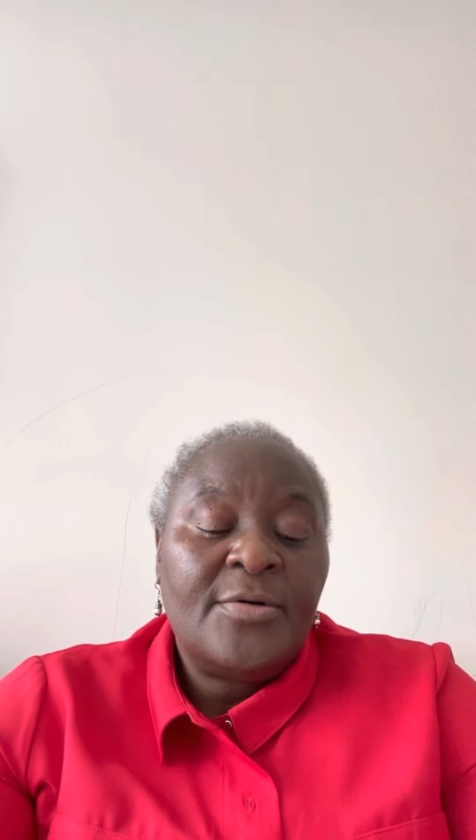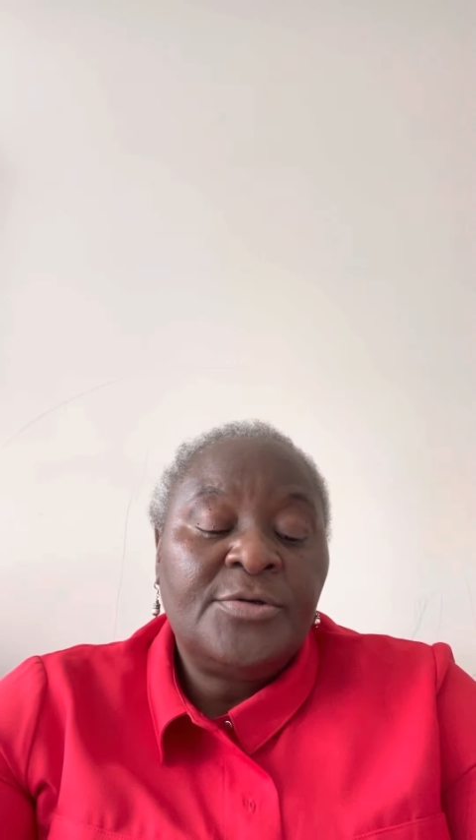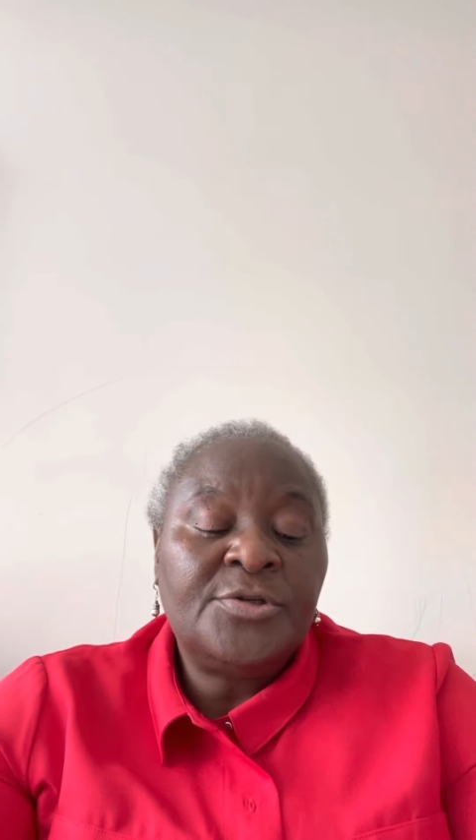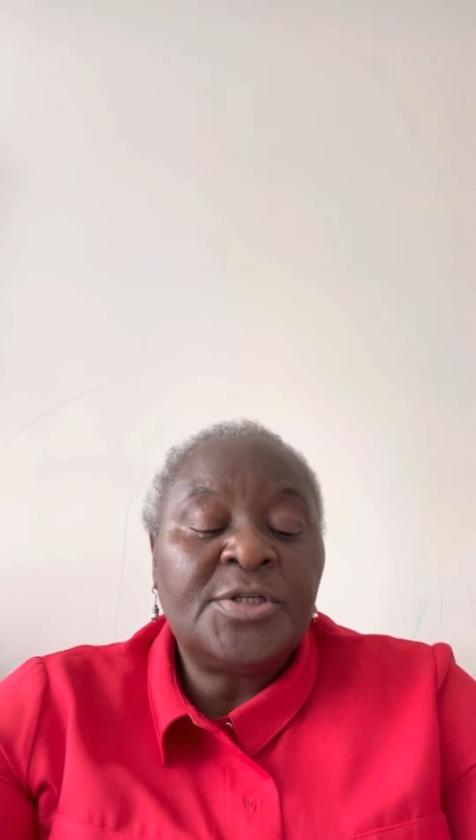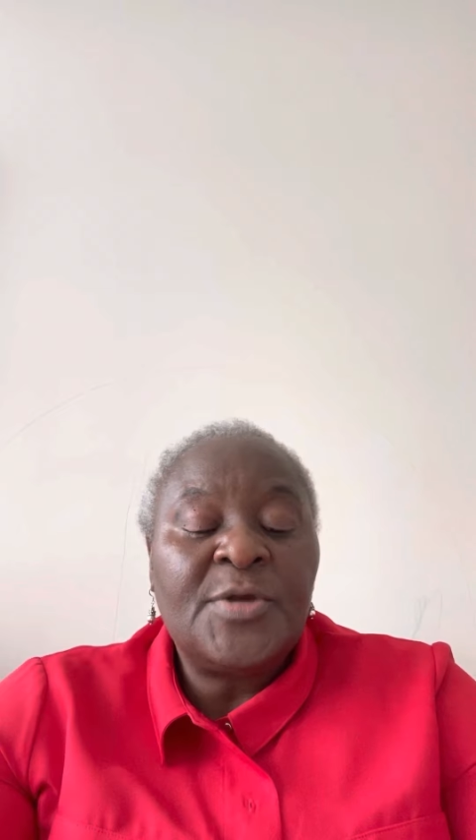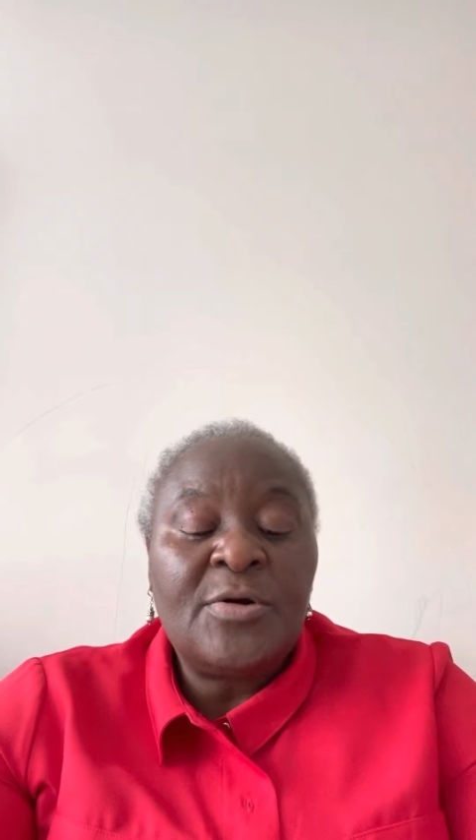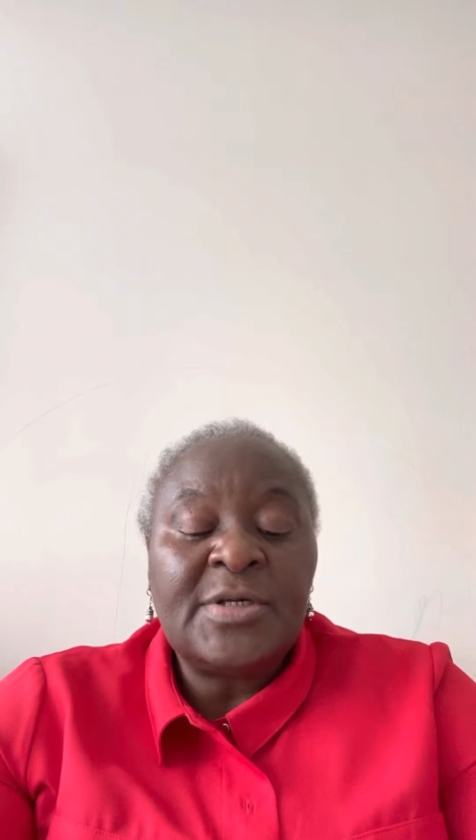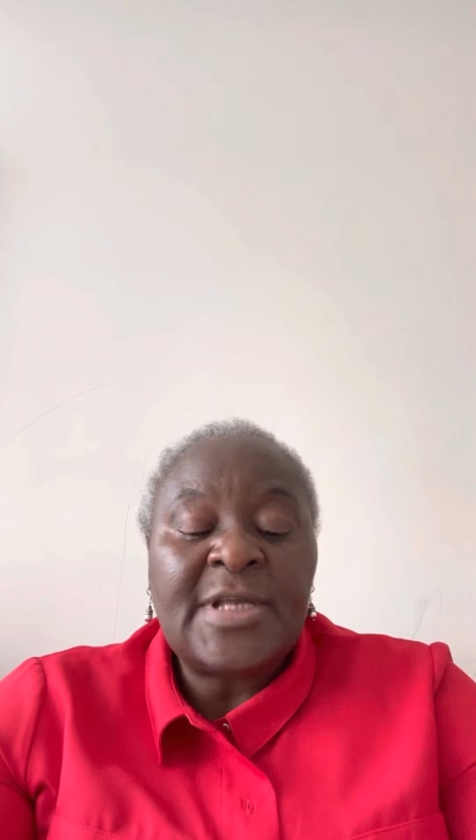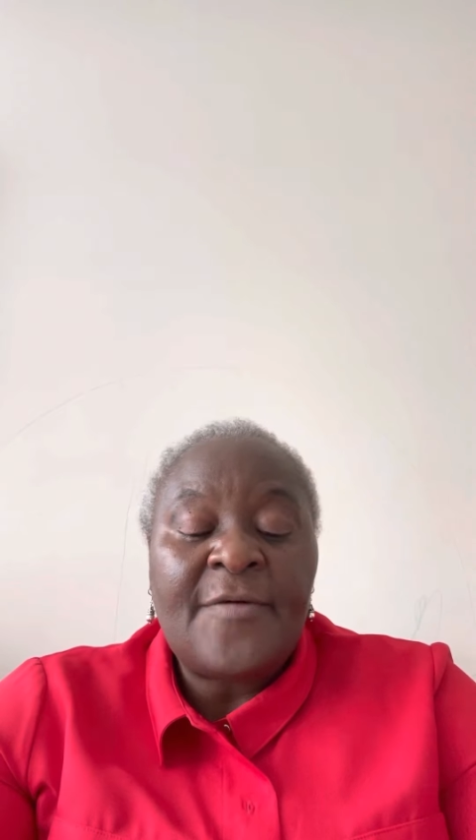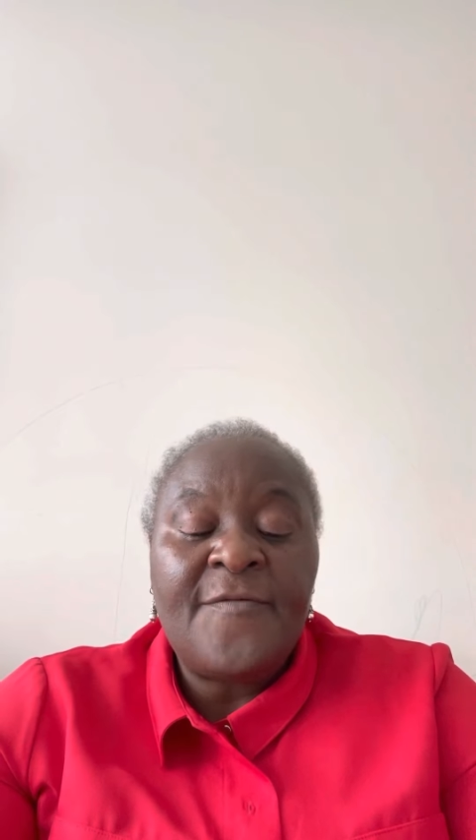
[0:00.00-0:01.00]
just
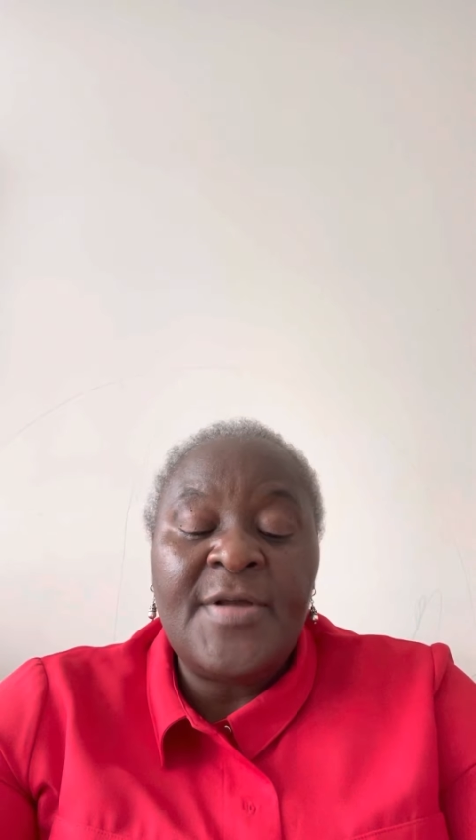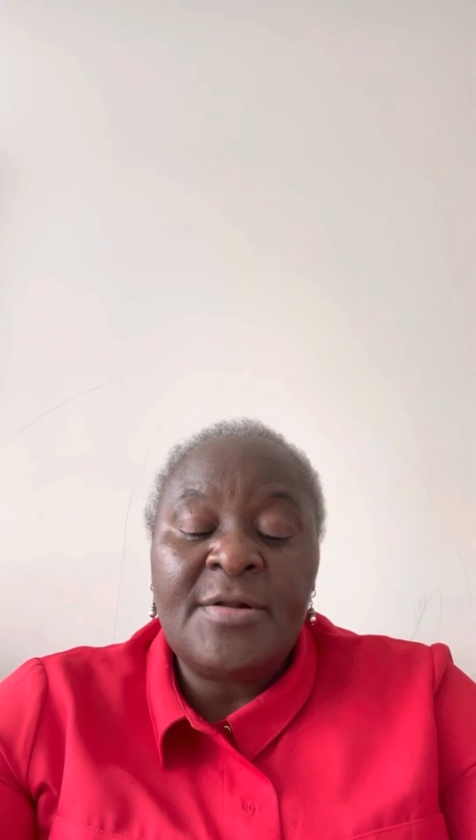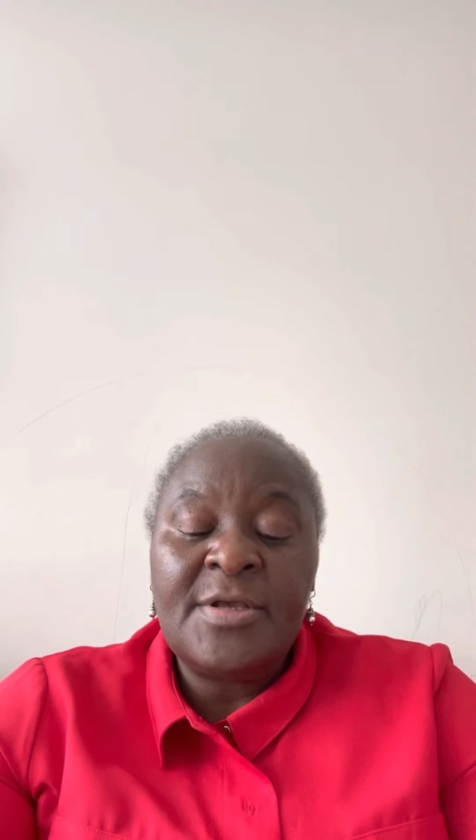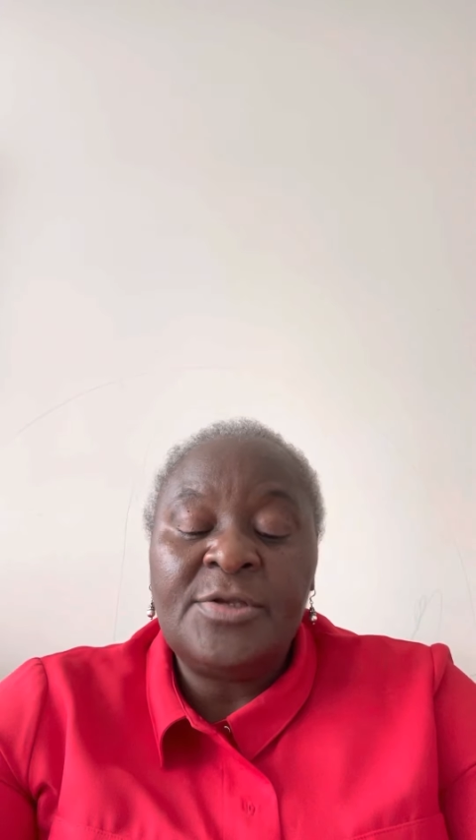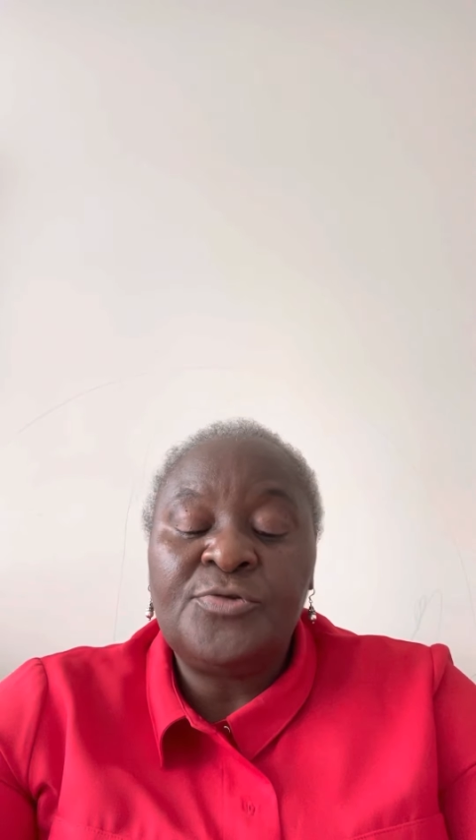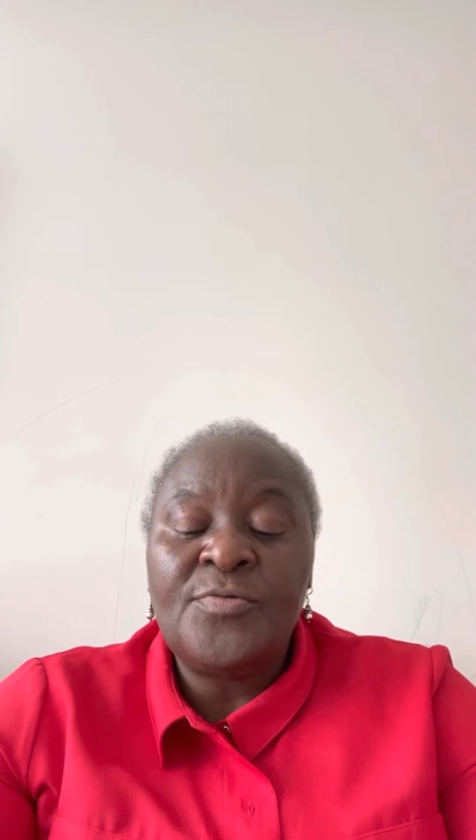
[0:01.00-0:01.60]
because I failed in two